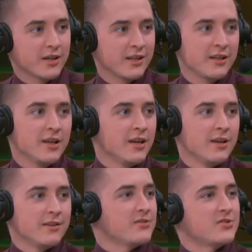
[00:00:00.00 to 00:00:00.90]
then
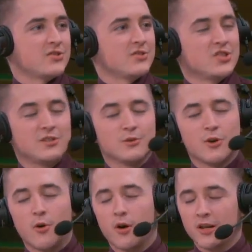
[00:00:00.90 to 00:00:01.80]
G2 go
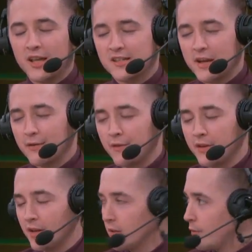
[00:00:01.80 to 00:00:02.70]
against everything they did
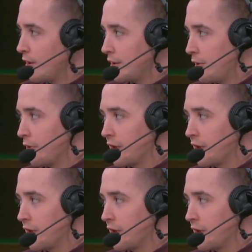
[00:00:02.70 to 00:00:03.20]
well in the early game,